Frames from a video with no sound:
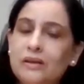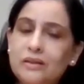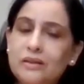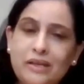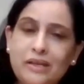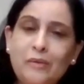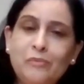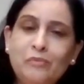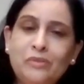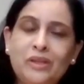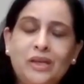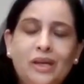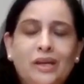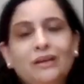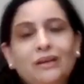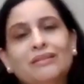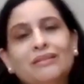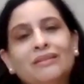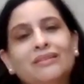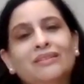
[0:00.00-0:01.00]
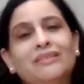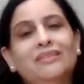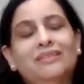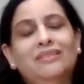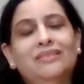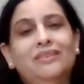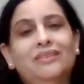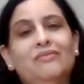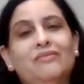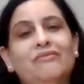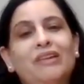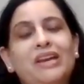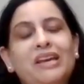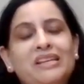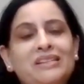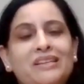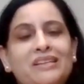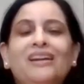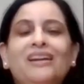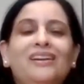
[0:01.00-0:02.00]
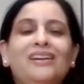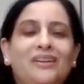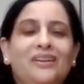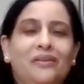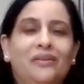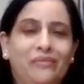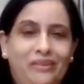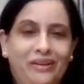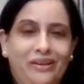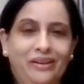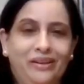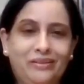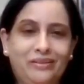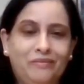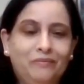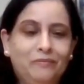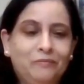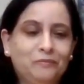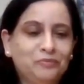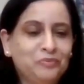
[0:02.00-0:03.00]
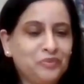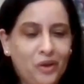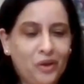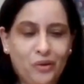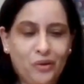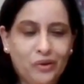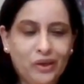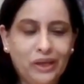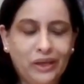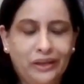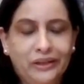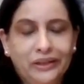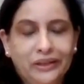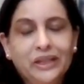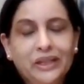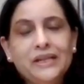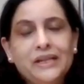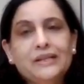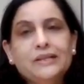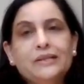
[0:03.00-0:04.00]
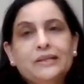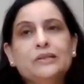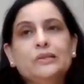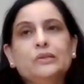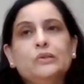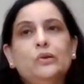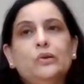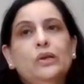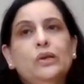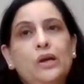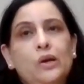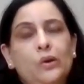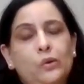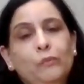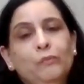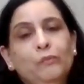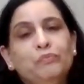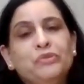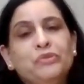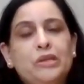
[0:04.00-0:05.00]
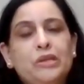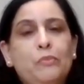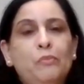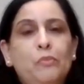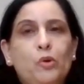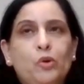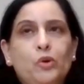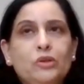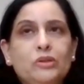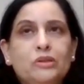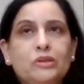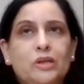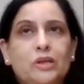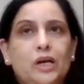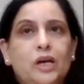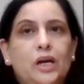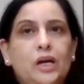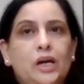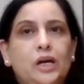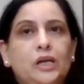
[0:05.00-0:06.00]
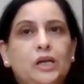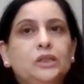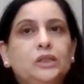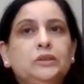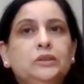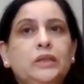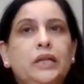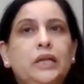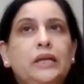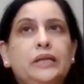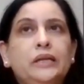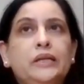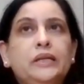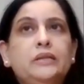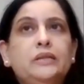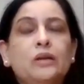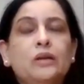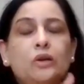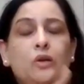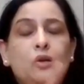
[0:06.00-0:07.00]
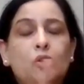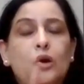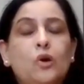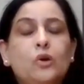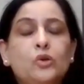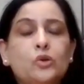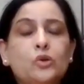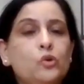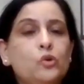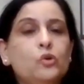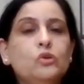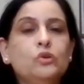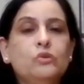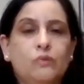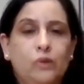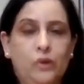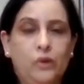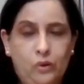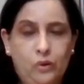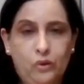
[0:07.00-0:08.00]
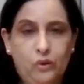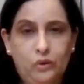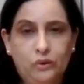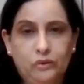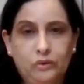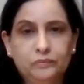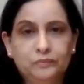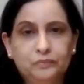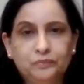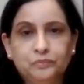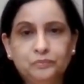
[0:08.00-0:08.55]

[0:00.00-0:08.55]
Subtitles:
Same thing. The ways are different. Okay. So now, suppose there is the clock shows 1 o'clock.